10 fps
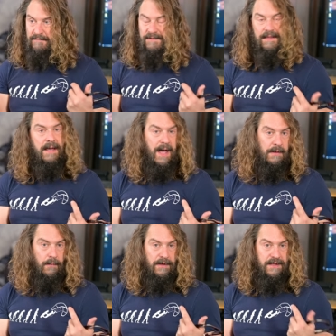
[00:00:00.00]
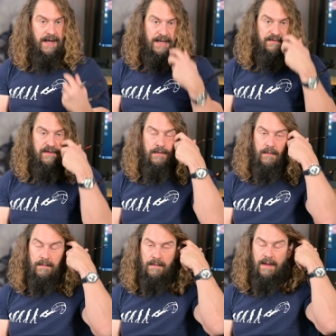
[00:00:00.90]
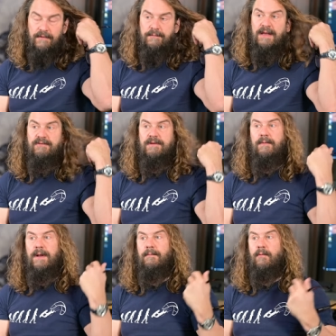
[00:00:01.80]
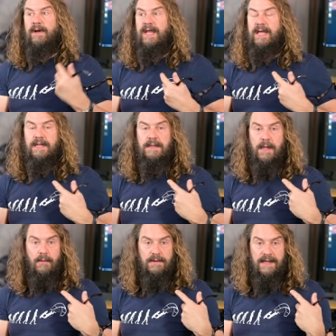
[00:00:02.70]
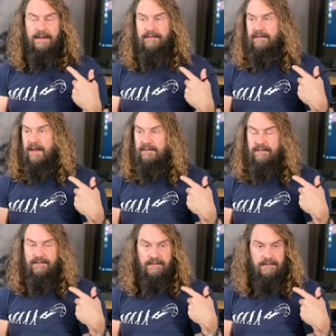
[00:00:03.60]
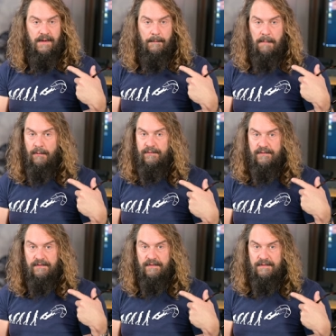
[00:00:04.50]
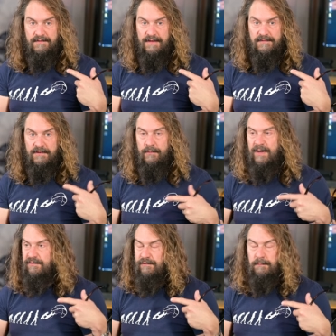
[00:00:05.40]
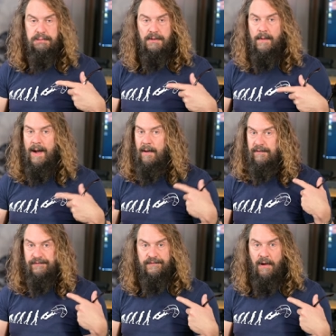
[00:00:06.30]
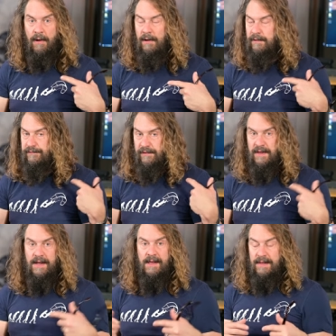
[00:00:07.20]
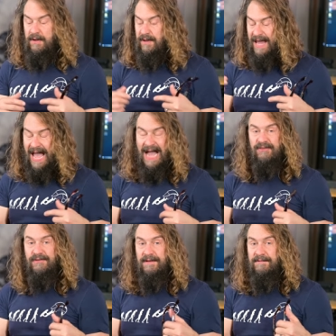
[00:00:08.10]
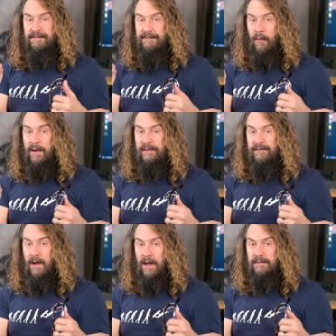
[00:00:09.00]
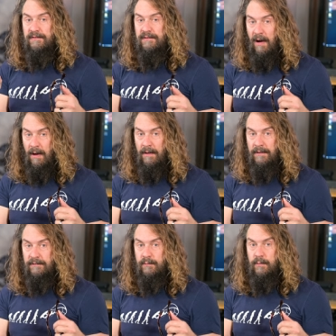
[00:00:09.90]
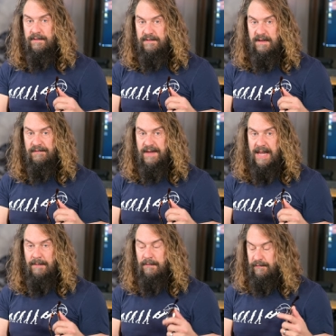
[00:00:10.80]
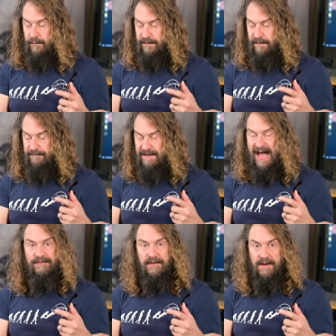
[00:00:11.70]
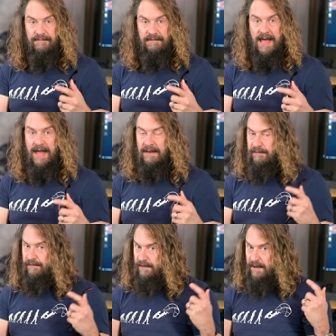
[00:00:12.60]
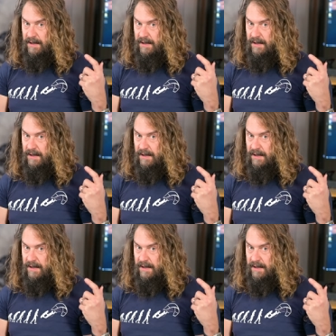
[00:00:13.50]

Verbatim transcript: for the kind of work that I do, especially when I'm working in low-lit, suns, you know, post-sunset situations, blue hour, stars. You can actually focus on stars with these cameras with a fast enough lens.